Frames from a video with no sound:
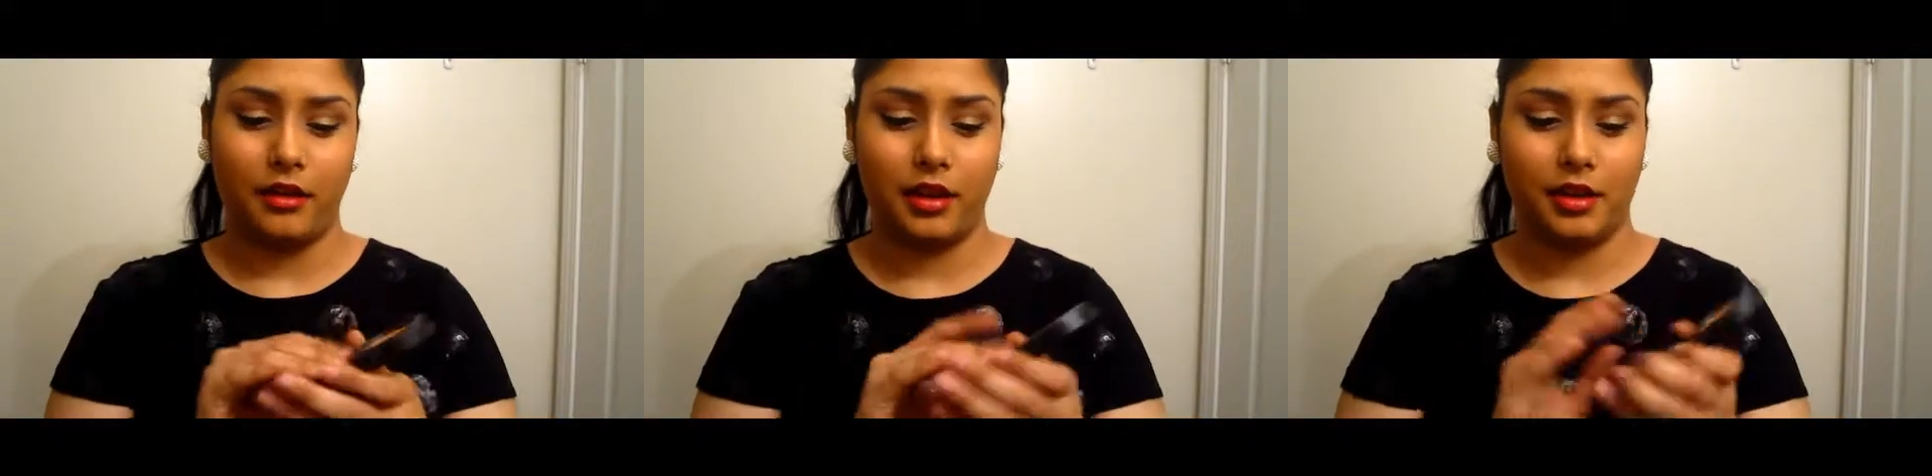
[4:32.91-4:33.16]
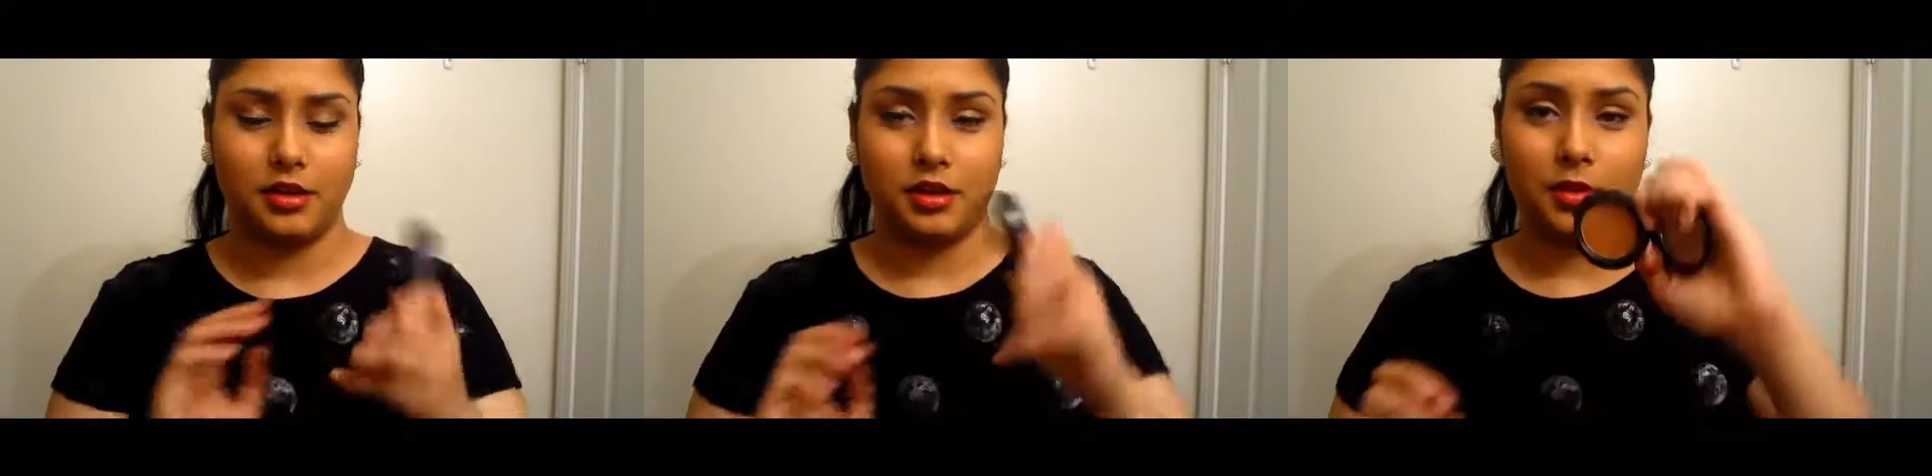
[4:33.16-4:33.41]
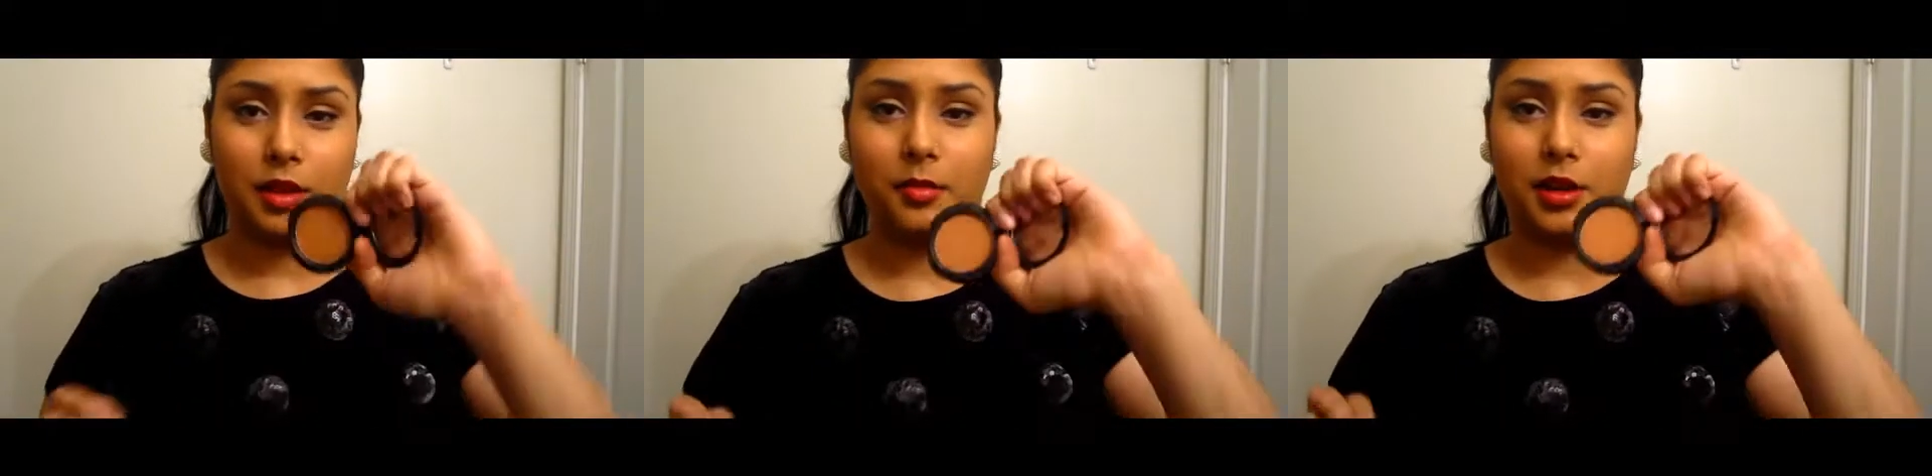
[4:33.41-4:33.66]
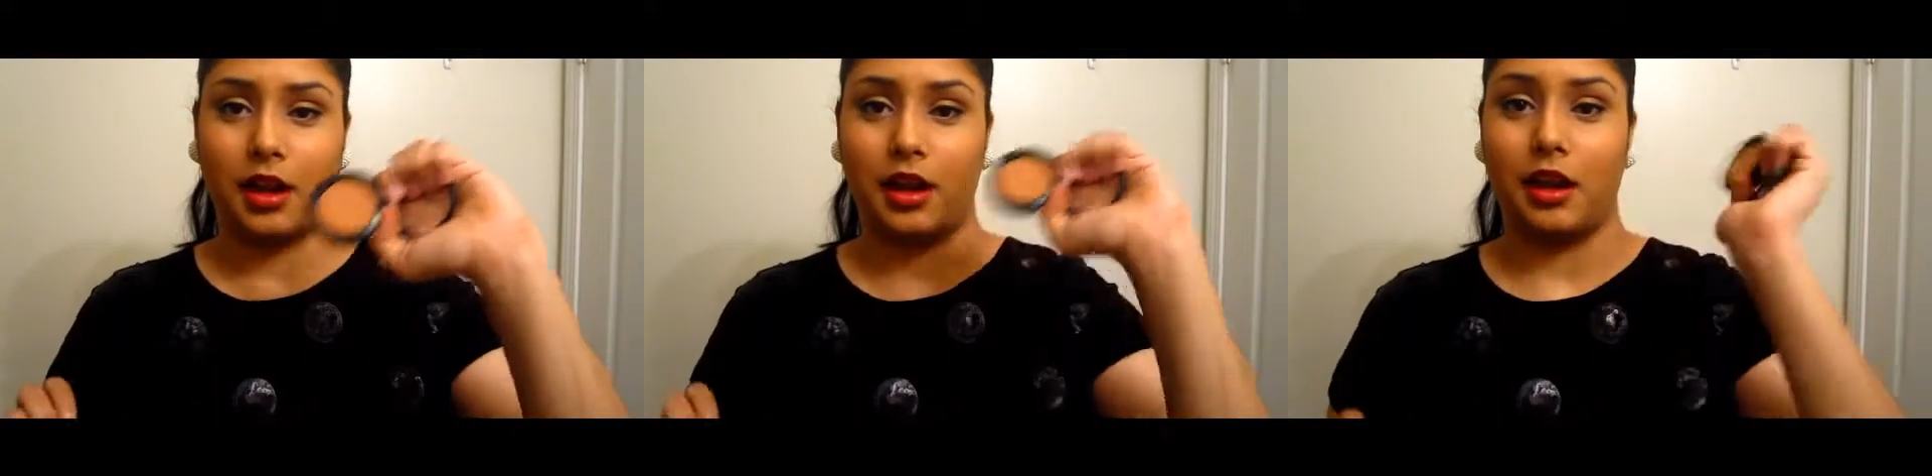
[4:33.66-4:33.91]
It's just really
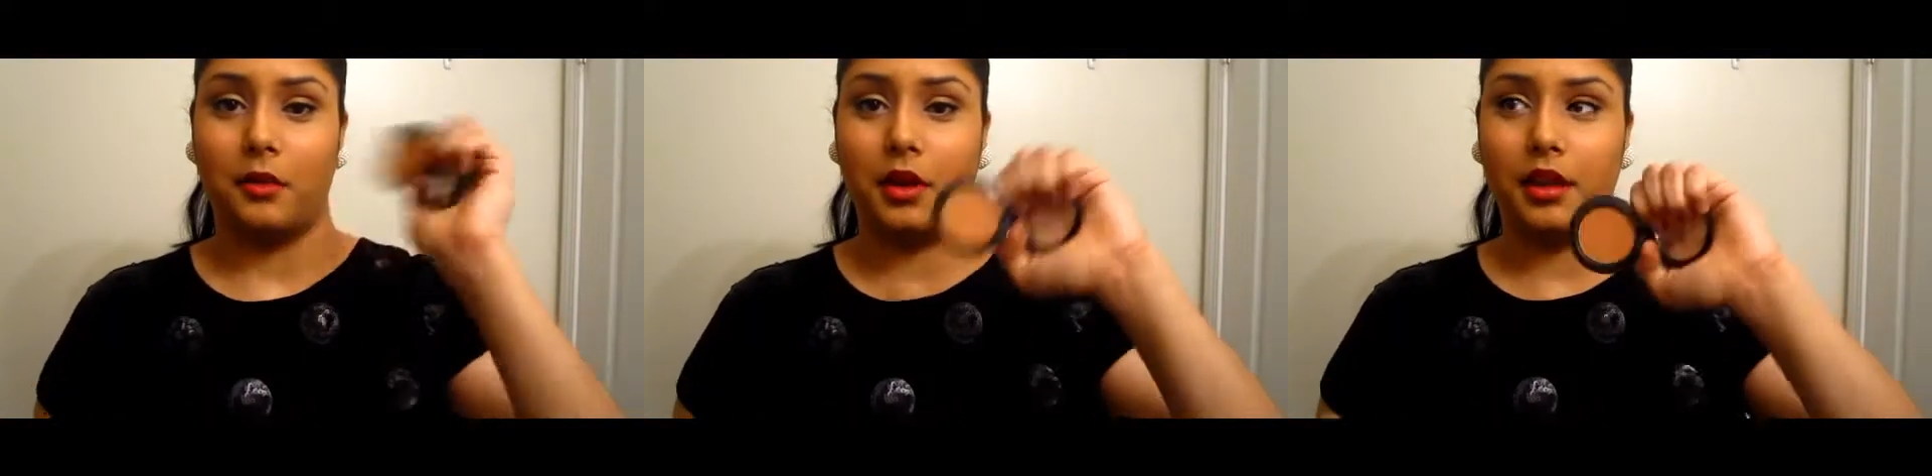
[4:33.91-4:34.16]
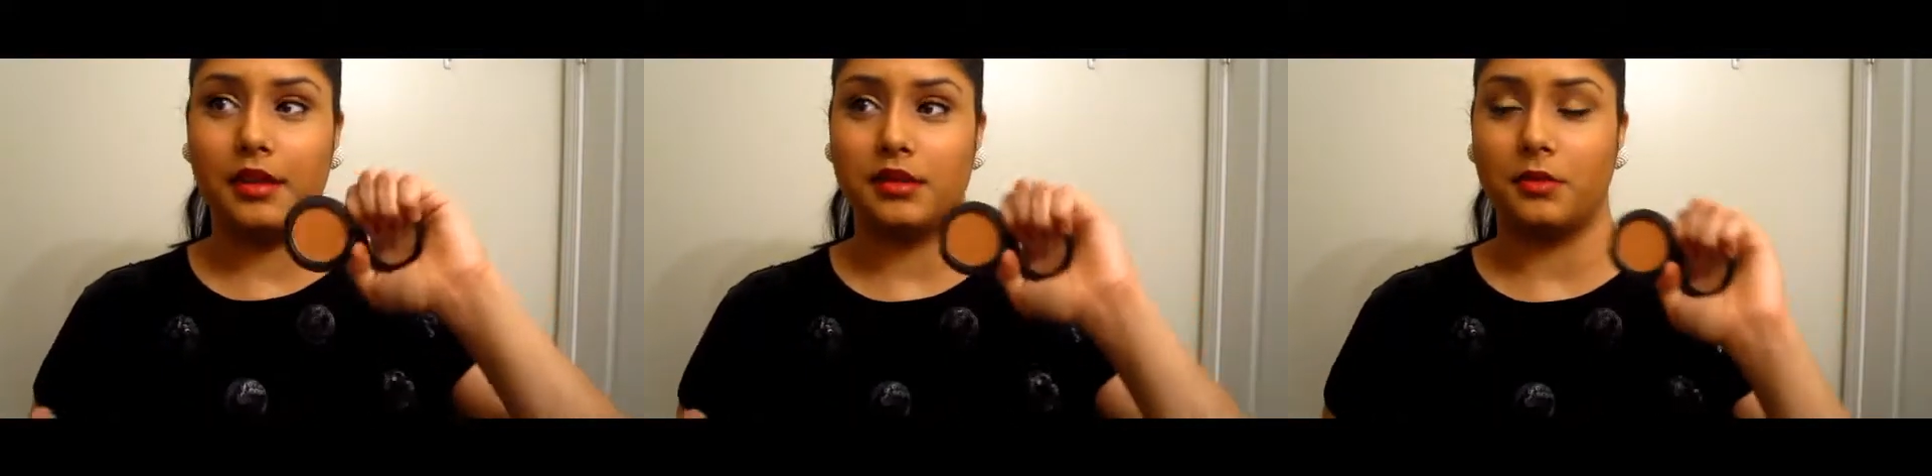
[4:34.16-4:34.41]
pretty, and I wear this